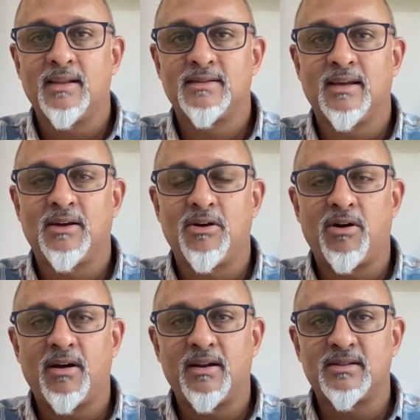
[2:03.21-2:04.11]
and say,
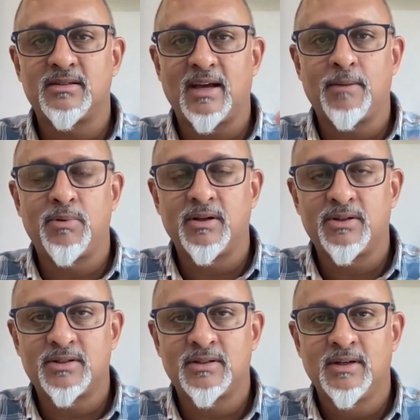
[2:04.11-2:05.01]
God,
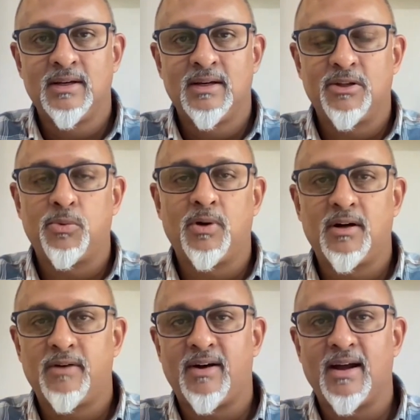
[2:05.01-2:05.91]
establish the work
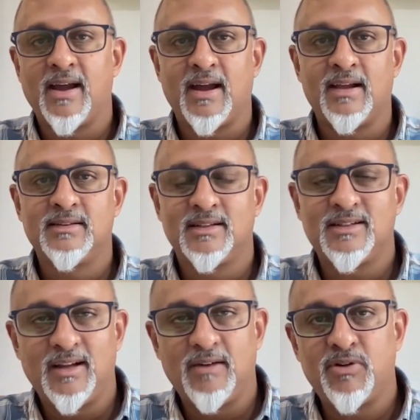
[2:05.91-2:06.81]
of our hands, it's
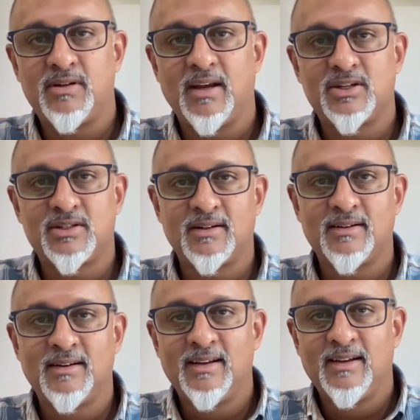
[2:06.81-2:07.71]
an
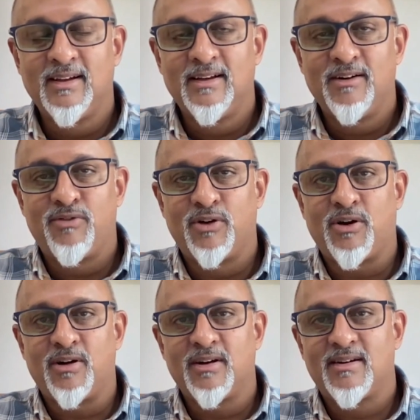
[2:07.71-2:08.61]
invitation for
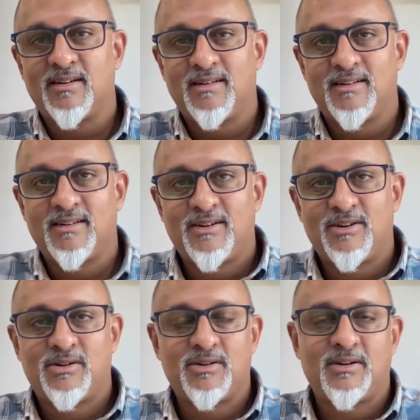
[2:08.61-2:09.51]
God
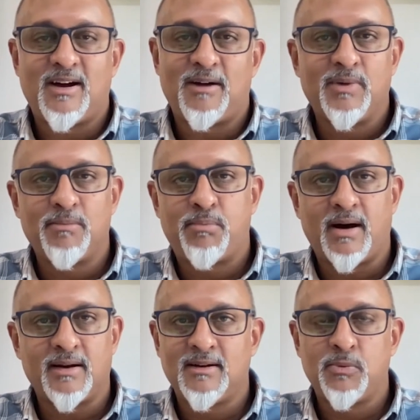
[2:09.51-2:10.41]
to come and
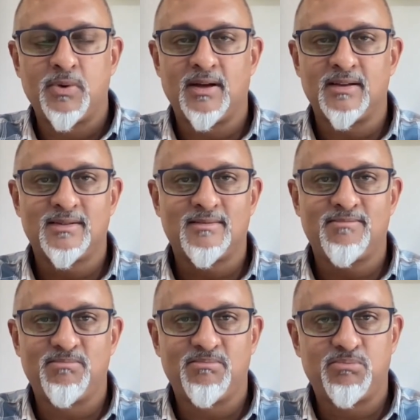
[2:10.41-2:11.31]
partner with
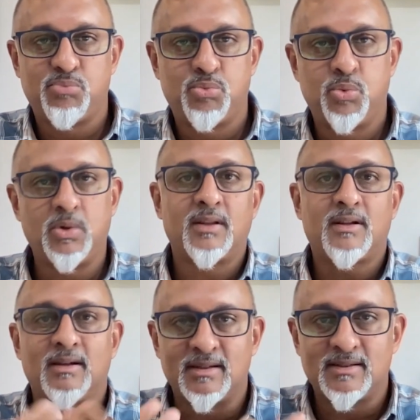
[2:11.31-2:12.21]
us,
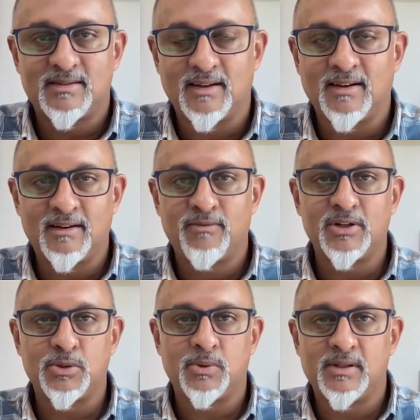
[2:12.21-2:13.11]
worthless
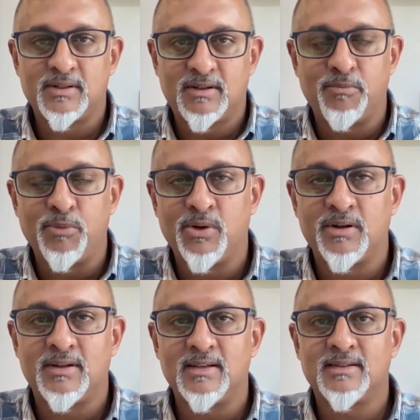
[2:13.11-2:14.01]
individuals,
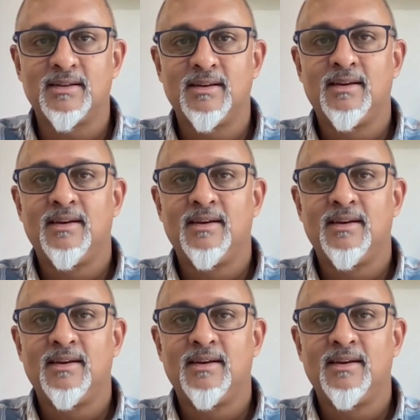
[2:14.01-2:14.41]
communities.